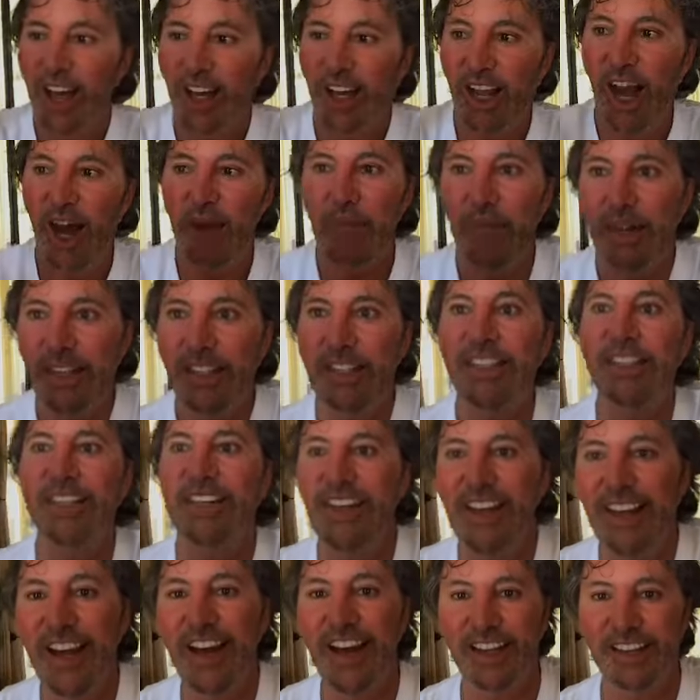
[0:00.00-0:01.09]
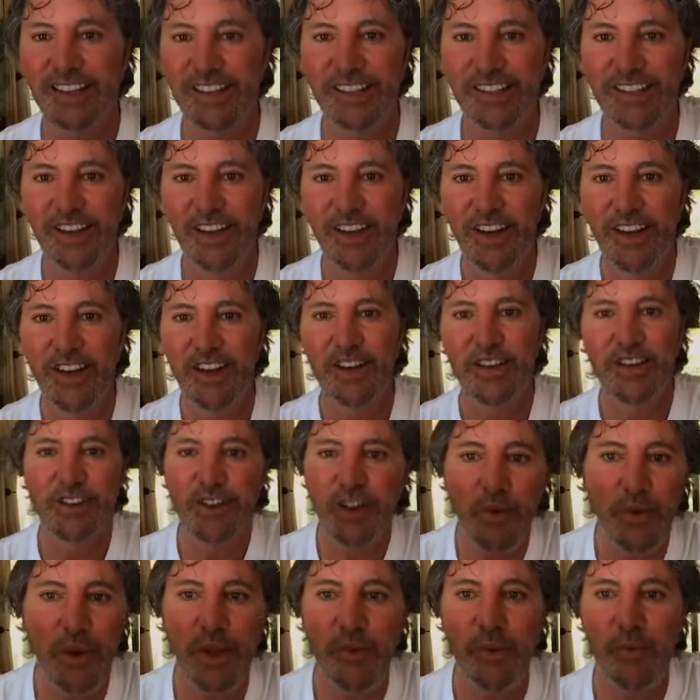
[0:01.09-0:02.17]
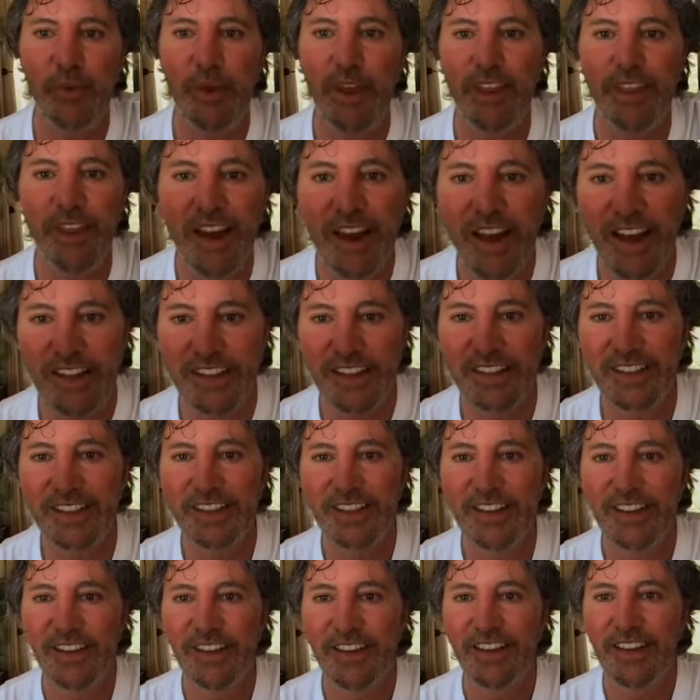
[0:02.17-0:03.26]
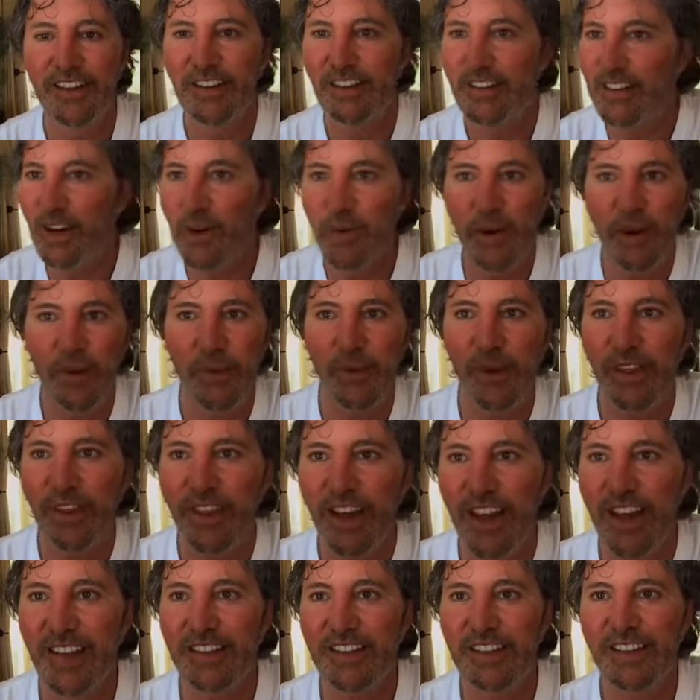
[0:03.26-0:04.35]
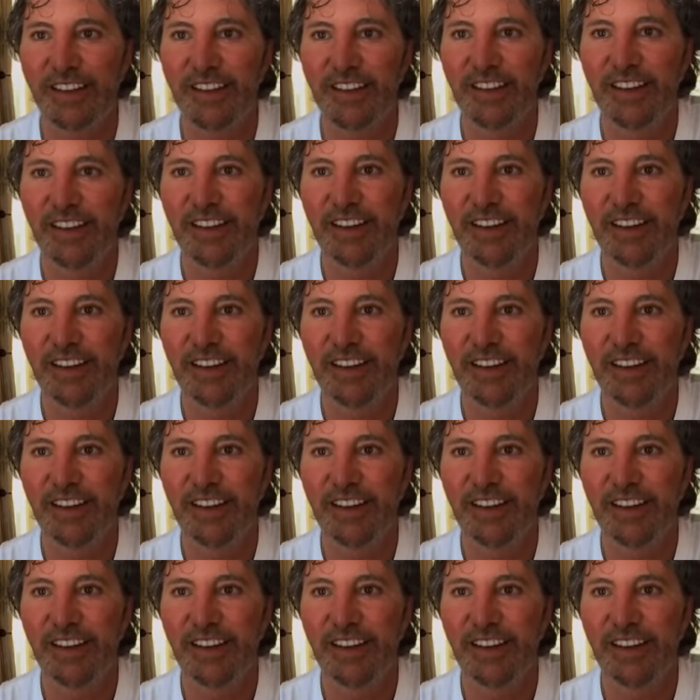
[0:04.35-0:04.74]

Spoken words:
Come and see us. Do it with us. Do it with us.